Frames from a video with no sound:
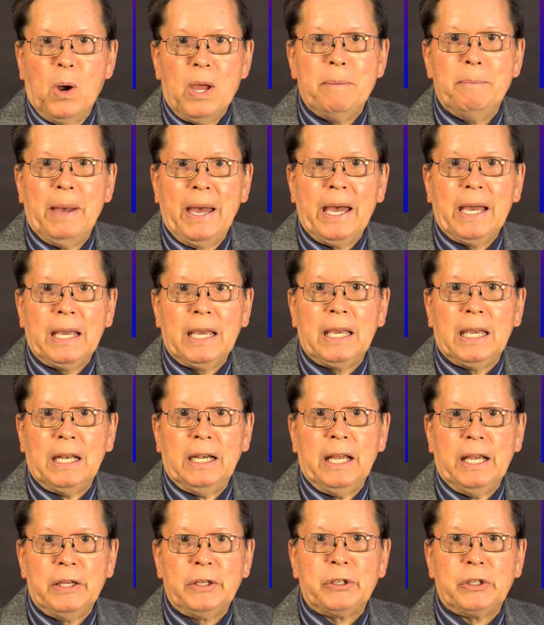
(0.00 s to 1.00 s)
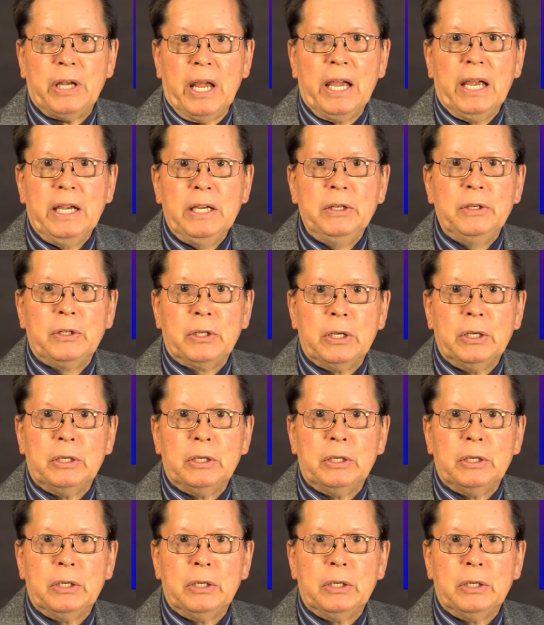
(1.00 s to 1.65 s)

way back in his days.